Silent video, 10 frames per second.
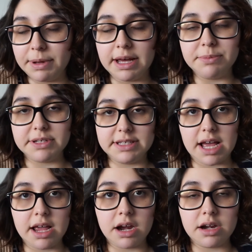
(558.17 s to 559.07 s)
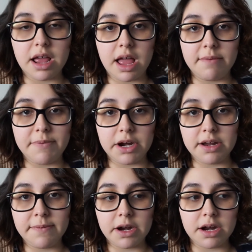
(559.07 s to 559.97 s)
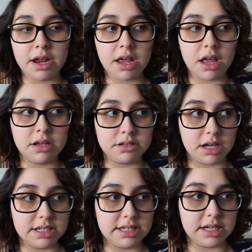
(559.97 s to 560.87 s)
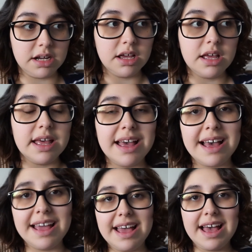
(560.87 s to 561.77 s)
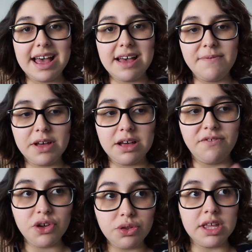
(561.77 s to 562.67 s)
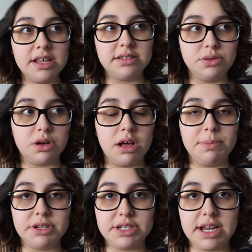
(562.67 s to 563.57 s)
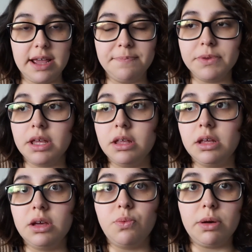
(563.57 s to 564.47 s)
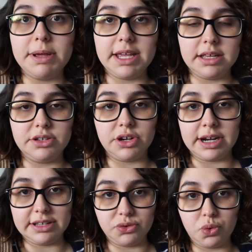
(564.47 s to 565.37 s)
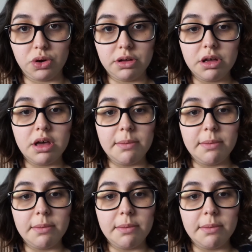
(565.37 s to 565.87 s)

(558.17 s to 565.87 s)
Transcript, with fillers: I'm just tired. I'm very, very exhausted. I have a few things to accomplish today while my kids are at school.